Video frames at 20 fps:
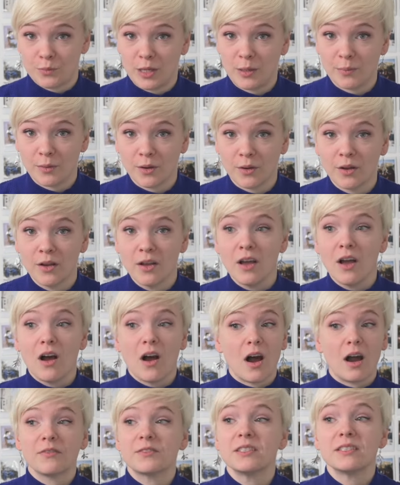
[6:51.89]
people,
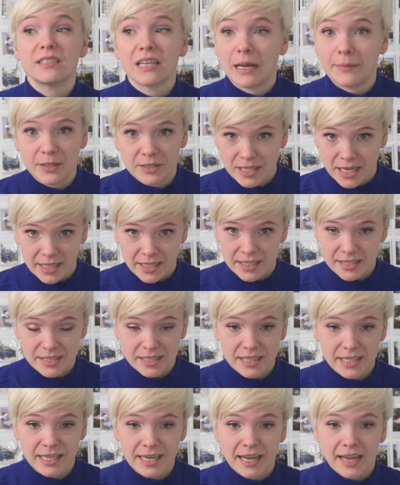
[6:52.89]
often
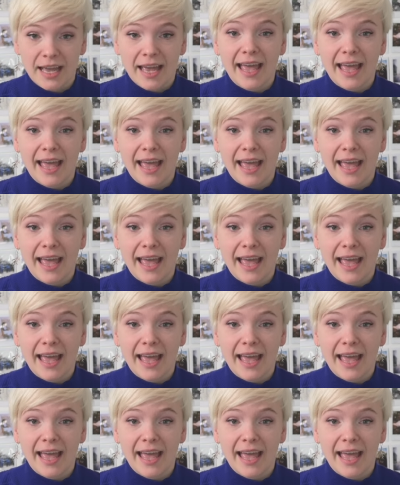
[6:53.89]
simultaneously.